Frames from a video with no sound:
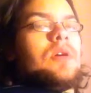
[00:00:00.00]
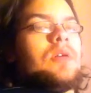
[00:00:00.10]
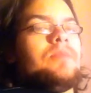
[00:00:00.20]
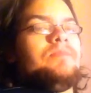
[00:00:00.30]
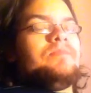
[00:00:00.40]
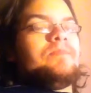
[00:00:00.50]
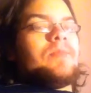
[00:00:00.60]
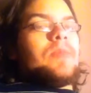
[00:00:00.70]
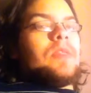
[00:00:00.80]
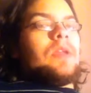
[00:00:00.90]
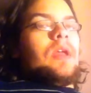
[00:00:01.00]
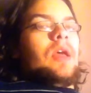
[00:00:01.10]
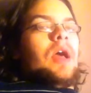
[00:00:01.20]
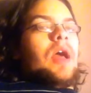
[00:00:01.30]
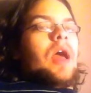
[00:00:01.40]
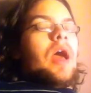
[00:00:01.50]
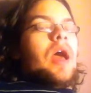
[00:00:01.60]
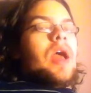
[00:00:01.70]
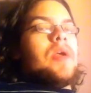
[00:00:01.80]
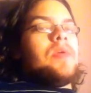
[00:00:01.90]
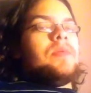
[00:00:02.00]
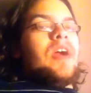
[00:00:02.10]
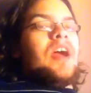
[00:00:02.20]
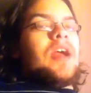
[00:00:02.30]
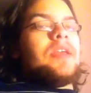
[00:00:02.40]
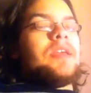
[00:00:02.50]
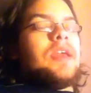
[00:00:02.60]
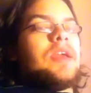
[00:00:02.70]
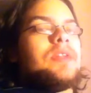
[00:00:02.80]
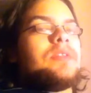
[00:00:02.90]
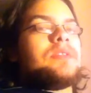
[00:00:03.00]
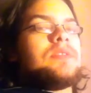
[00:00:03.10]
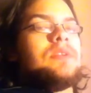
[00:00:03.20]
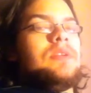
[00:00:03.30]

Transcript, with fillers: um, I I I can't